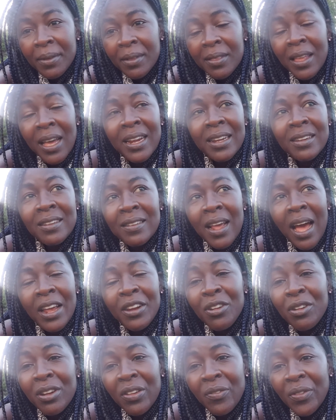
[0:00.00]
That, I
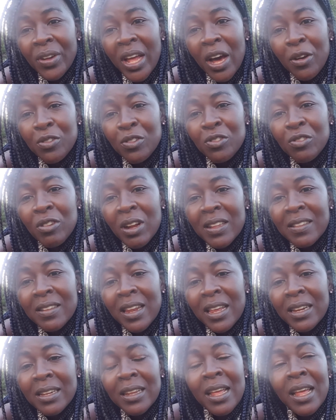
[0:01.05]
don't even know how to
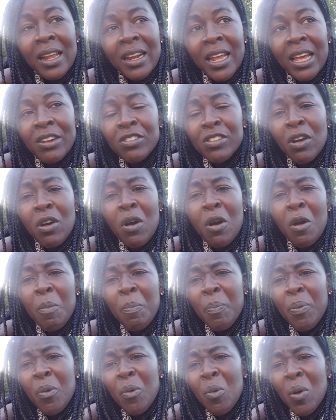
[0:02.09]
translate it. Like, oh,
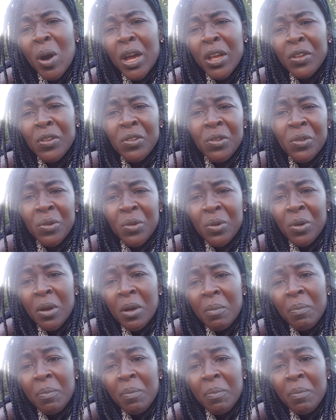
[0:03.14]
poor you.